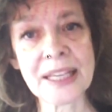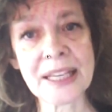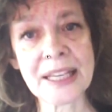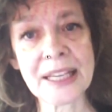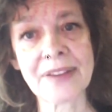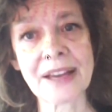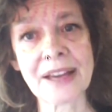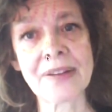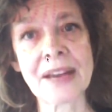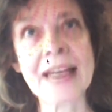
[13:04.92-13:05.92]
of,
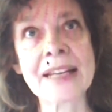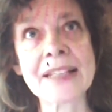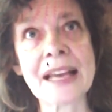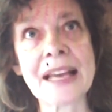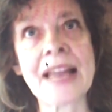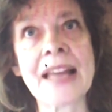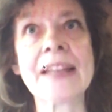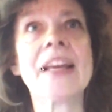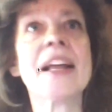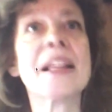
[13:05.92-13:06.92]
and
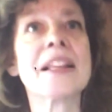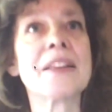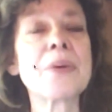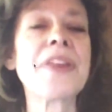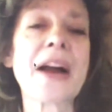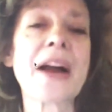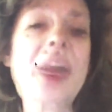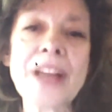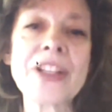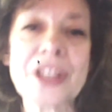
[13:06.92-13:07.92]
with that
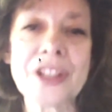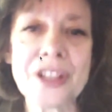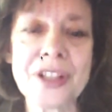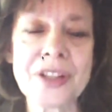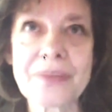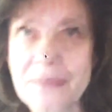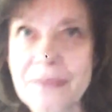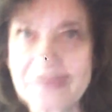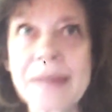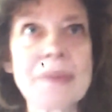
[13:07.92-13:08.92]
question, just
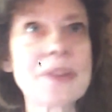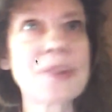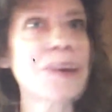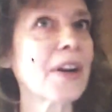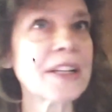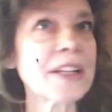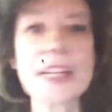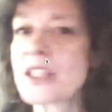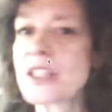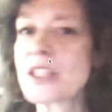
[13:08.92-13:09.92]
starting to
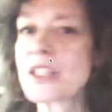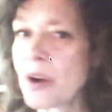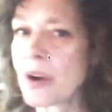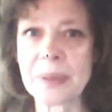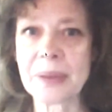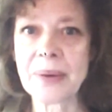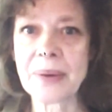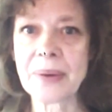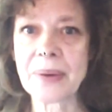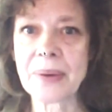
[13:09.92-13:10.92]
explore and play
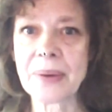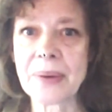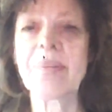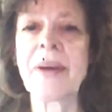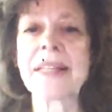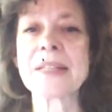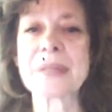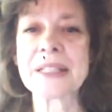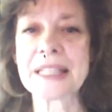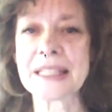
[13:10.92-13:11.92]
around with different
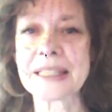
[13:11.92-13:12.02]
possibilities.